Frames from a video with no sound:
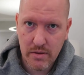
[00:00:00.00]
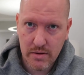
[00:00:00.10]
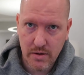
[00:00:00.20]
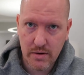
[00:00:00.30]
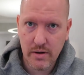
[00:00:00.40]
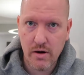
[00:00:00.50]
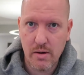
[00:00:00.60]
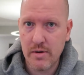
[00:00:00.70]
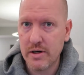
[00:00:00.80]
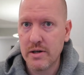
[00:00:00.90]
throw it in the
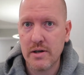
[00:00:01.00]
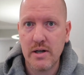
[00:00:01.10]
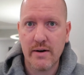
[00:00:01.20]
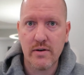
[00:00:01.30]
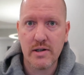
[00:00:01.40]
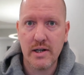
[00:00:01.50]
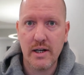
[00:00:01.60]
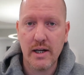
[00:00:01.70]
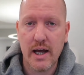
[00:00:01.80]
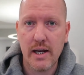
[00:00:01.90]
garbage, never see it
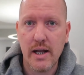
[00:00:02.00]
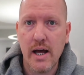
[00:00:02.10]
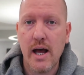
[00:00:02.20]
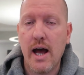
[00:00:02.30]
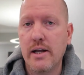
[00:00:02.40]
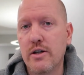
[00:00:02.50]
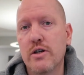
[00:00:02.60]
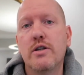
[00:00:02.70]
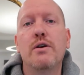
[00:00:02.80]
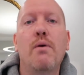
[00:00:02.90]
again, and you
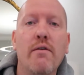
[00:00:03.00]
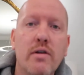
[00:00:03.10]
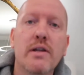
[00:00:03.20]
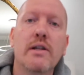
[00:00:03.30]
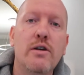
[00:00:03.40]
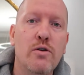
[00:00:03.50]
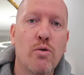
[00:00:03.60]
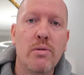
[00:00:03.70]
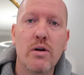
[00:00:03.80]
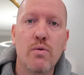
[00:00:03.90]
just do everything that you
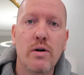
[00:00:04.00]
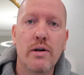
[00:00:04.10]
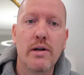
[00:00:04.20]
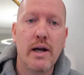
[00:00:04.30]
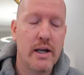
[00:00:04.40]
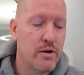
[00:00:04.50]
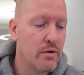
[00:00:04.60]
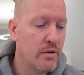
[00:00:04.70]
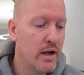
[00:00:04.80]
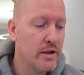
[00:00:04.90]
normally would
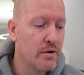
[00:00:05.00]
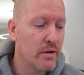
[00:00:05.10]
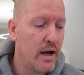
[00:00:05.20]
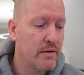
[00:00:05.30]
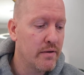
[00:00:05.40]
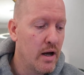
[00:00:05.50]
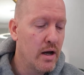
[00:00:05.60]
in your life.